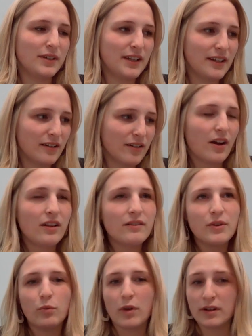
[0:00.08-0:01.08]
hear all of
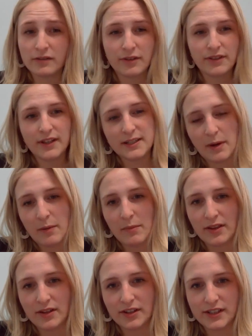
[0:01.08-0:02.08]
the wonderful things about
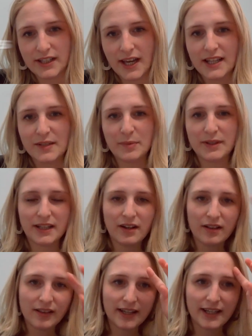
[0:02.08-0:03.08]
motherhood, yes, but then,
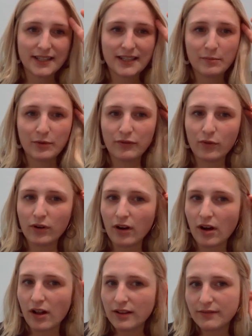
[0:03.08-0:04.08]
like I said before,
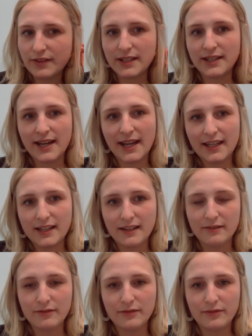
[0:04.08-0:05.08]
all of the
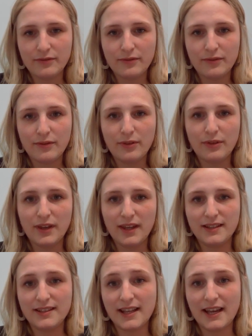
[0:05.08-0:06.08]
negative
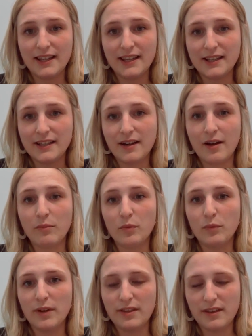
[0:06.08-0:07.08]
things that can come
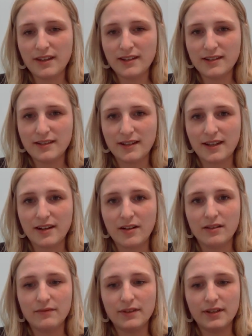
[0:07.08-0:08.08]
with it and
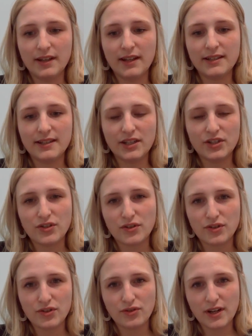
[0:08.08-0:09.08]
all of the additional
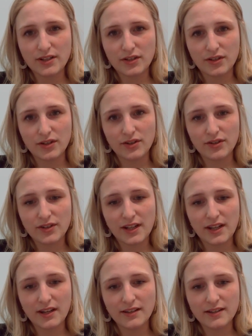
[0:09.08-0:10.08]
stressors
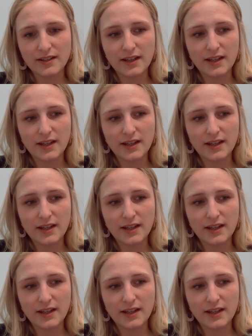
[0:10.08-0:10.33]
and